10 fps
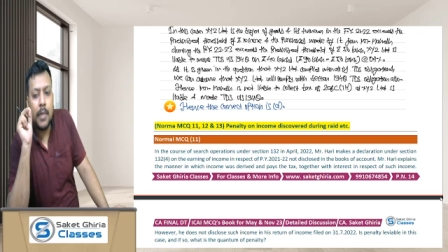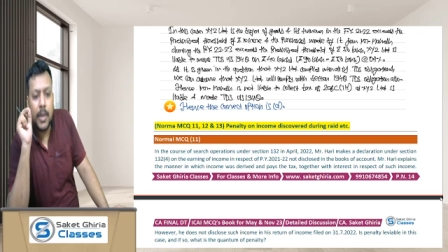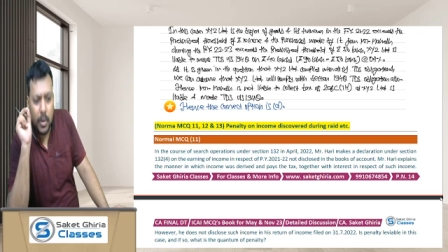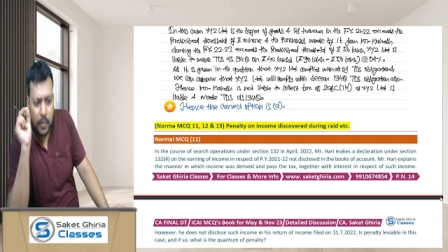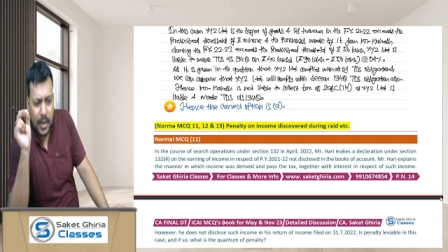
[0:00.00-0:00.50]

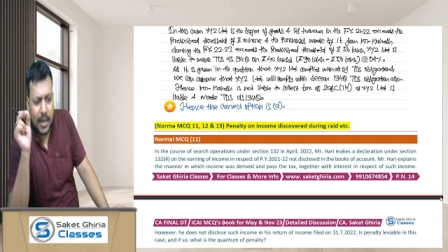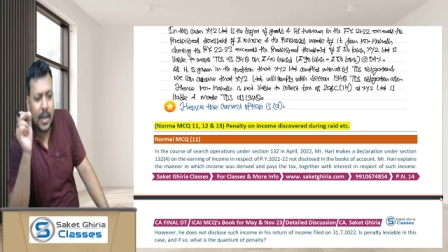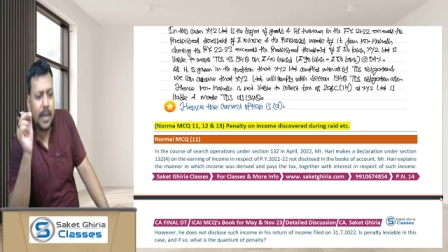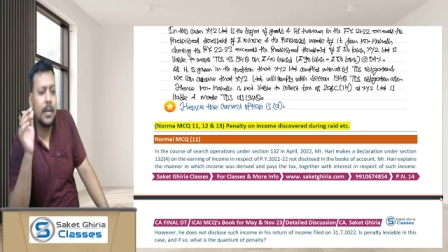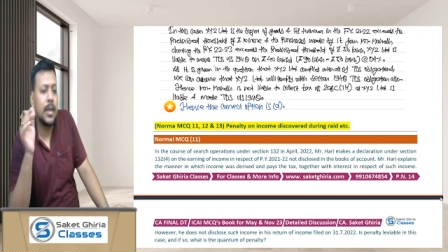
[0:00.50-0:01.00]
During
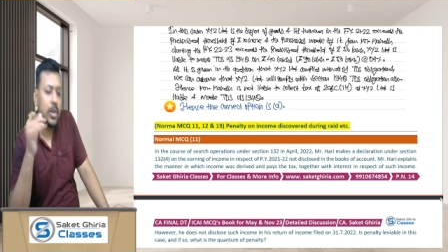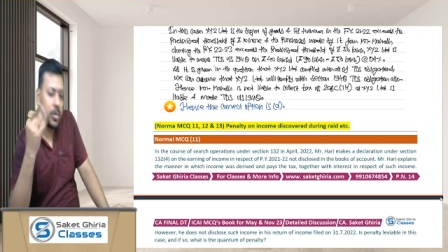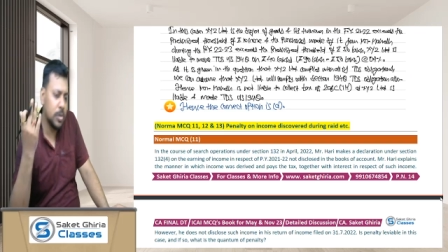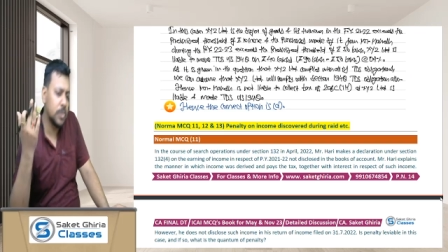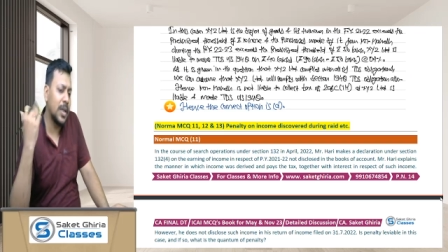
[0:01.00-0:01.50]
raid,
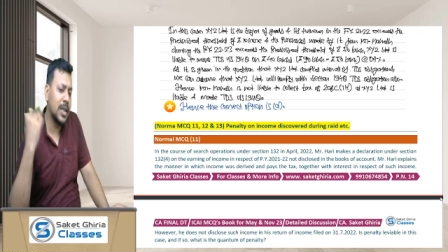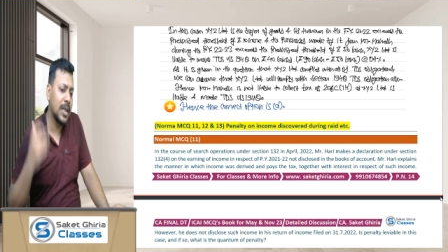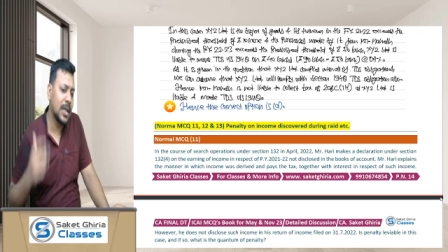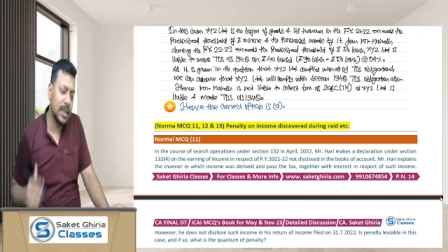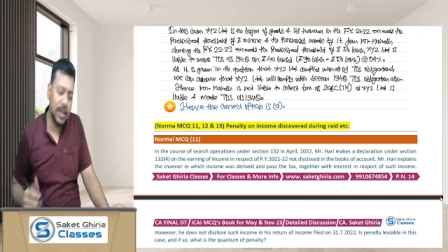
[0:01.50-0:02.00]

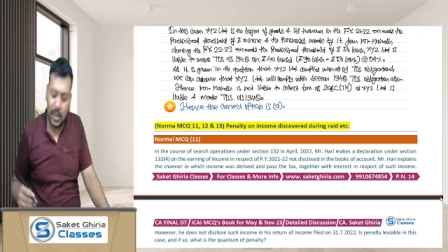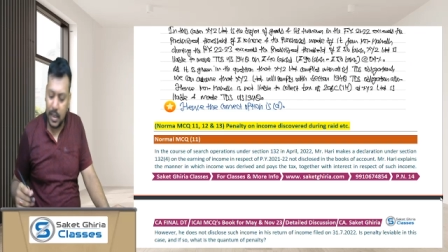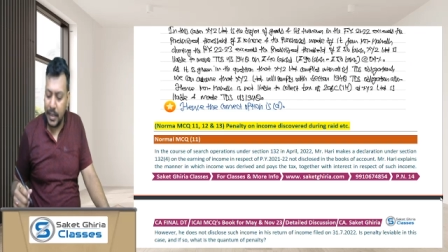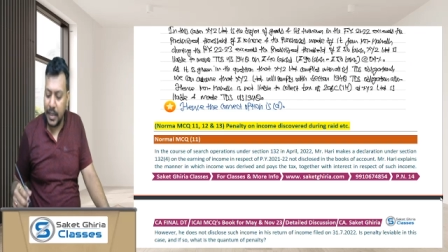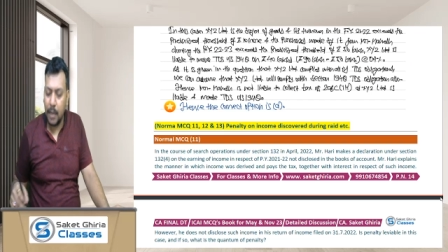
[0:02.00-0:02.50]
usually the
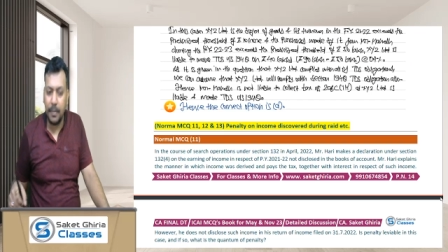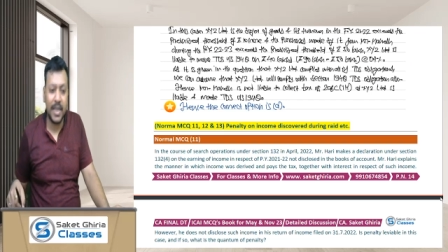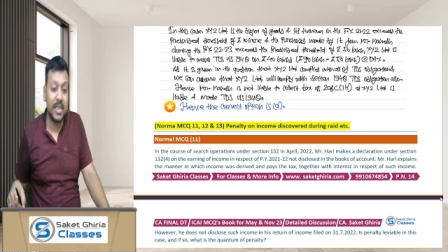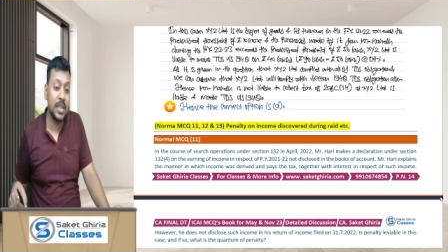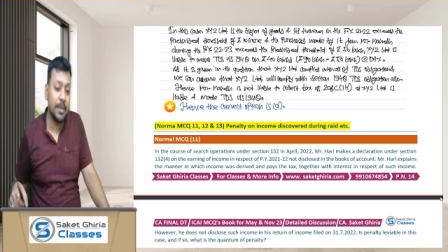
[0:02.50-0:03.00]
income
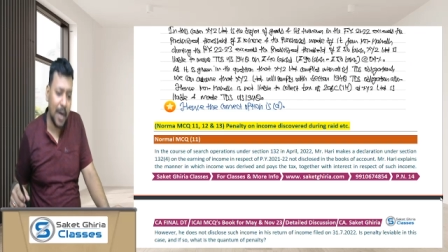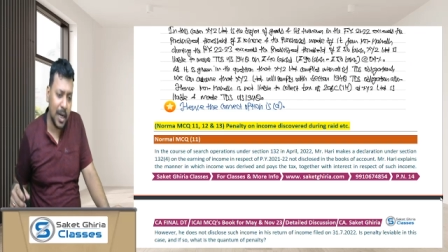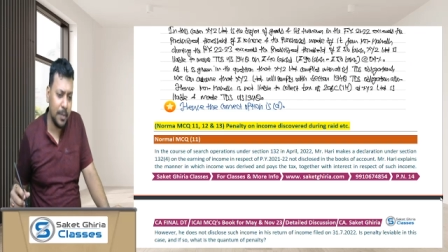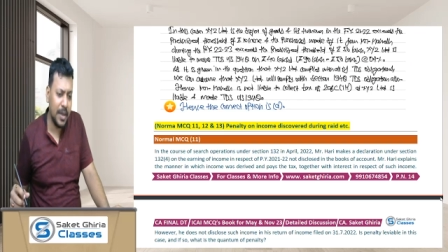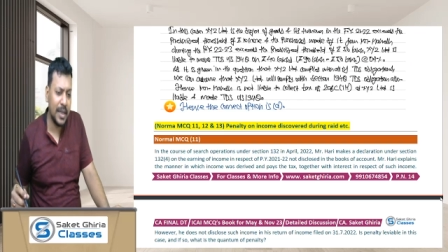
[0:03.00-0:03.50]
tax
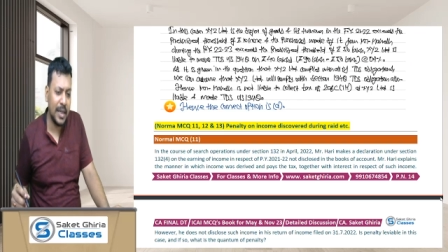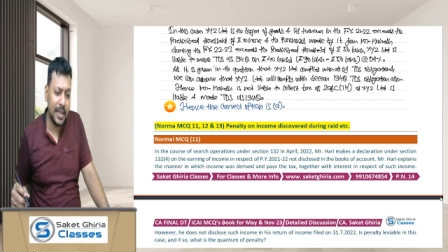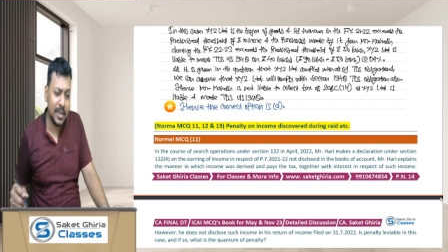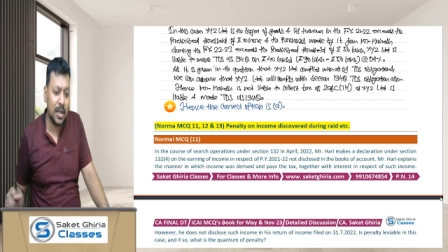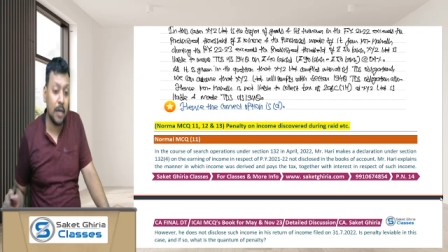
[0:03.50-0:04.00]
department
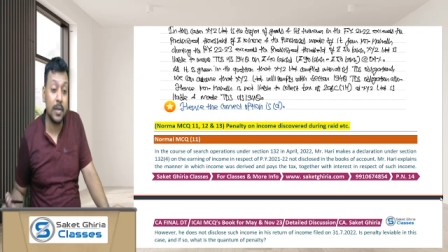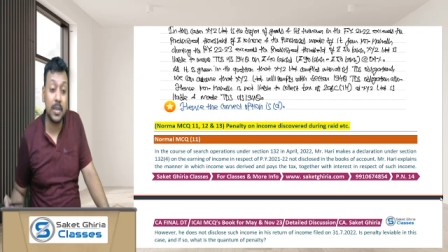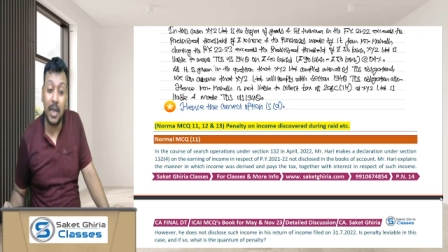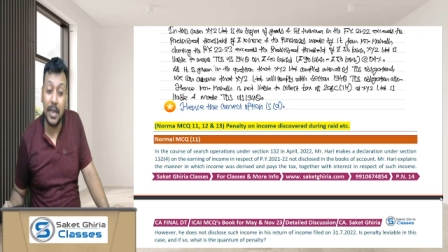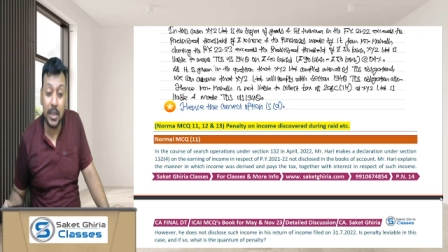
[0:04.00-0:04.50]
discovers
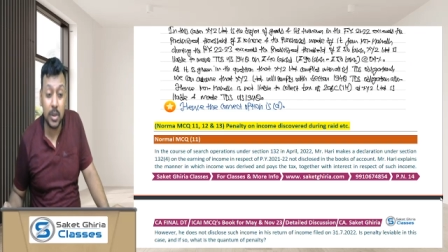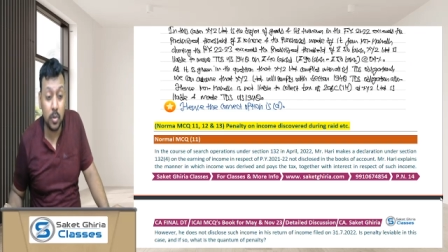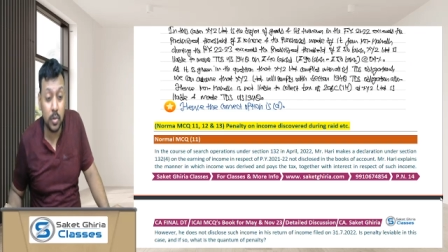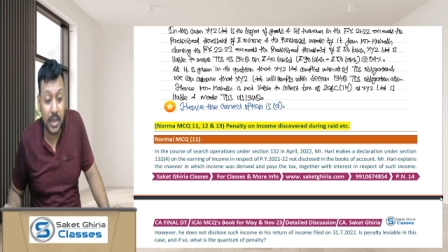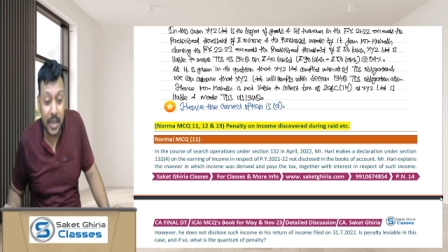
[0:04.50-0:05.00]

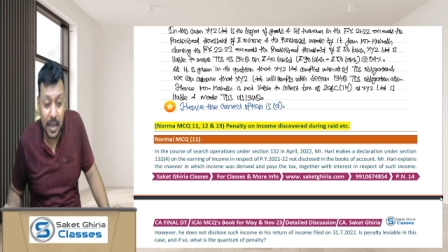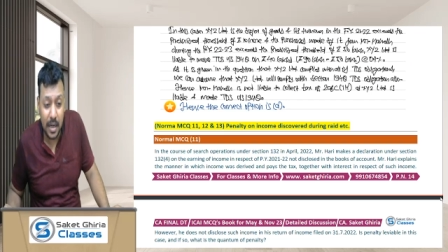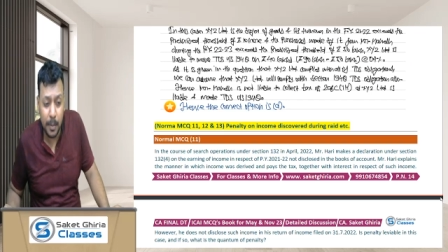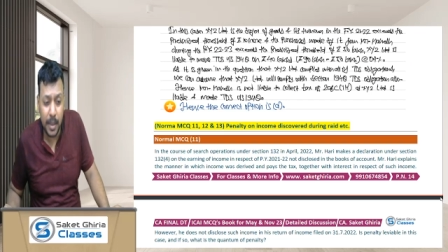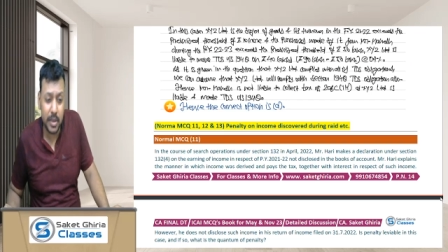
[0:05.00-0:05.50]
undisclosed
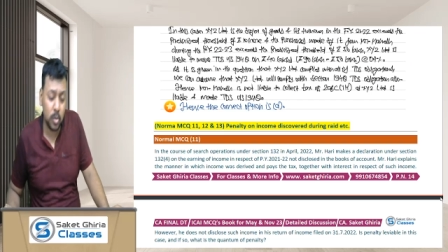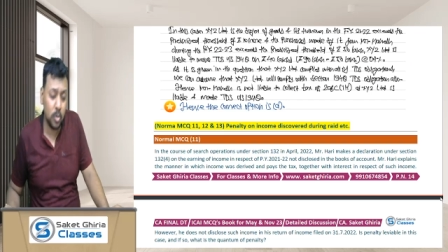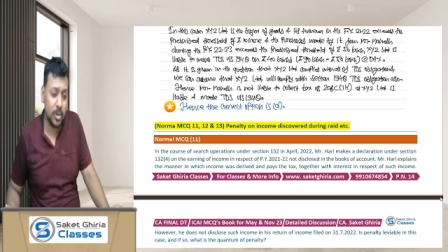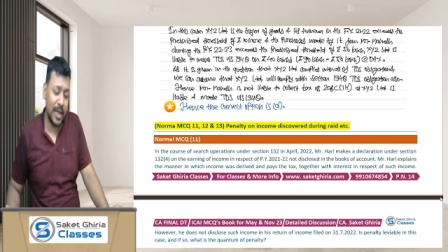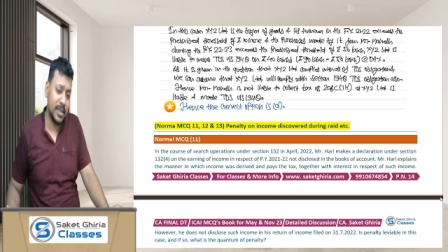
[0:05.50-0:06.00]
income,
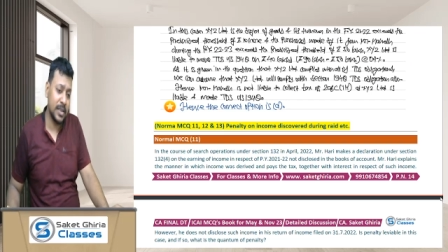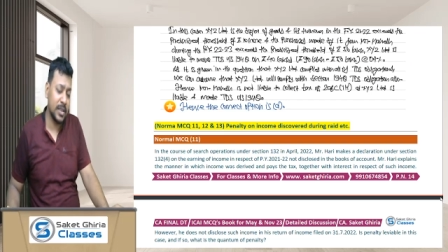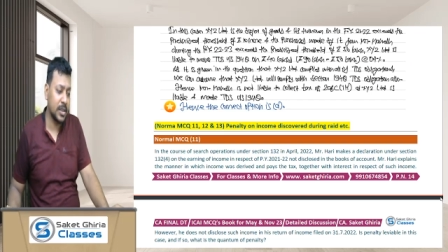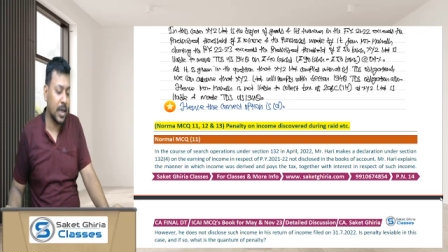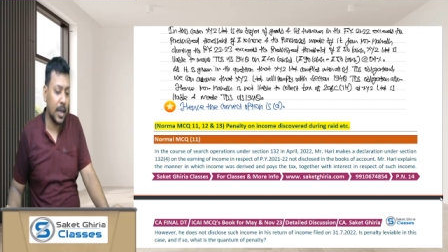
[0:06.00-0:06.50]
undisclosed assets,
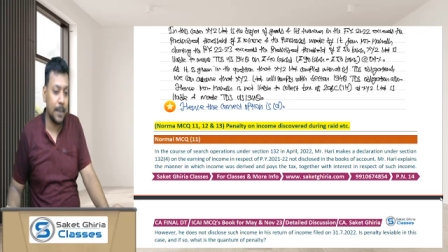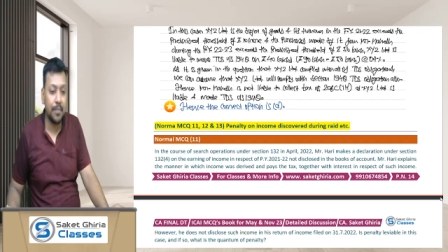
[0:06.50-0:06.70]
etc.